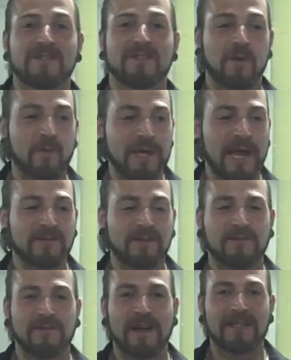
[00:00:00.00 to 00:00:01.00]
so we have to
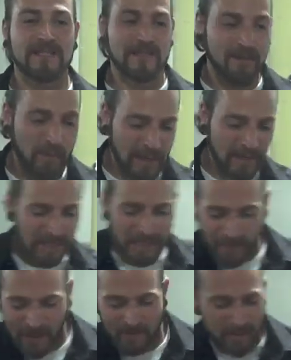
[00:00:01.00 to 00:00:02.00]
find some way to keep
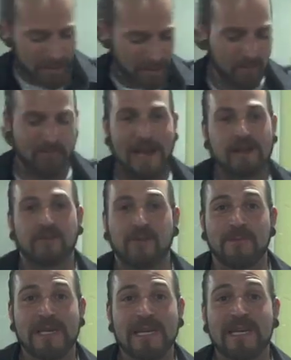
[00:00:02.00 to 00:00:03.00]
everything around
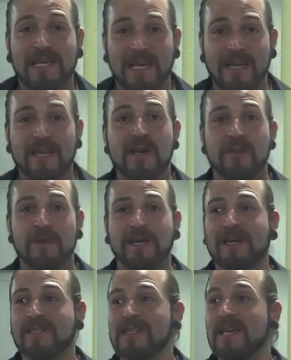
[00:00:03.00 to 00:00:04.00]
from eating it,
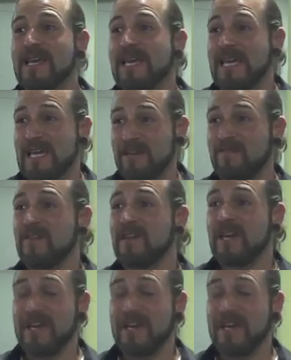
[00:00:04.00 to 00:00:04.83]
because if